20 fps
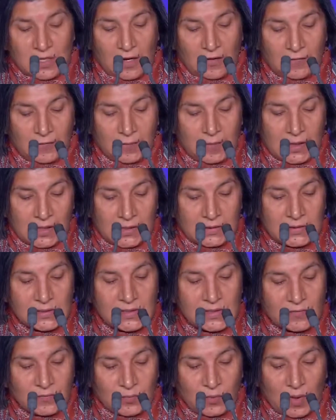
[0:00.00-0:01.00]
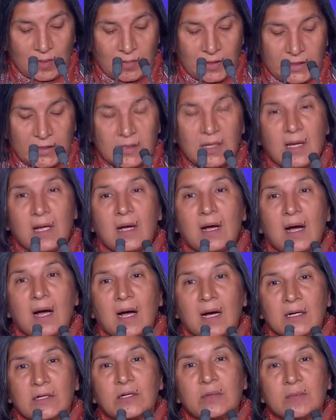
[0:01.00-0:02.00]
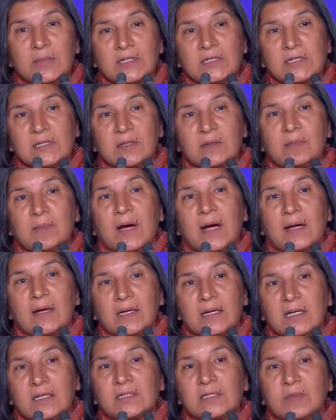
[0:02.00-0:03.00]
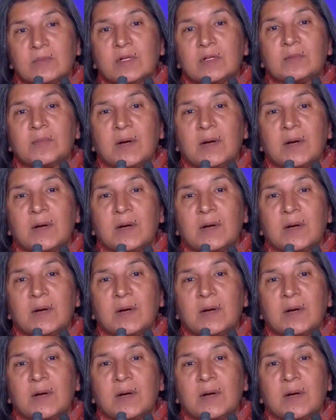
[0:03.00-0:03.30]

of murders of women are committed by intimate